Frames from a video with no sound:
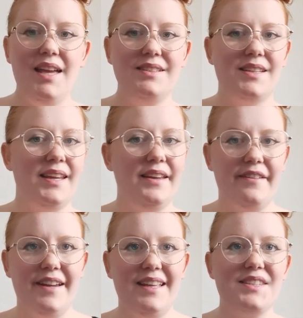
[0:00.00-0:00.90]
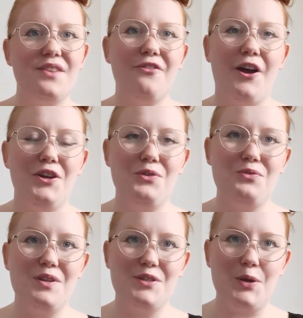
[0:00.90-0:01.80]
And here is the final
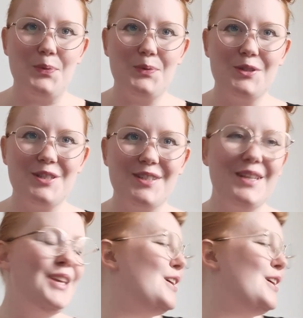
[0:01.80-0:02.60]
results.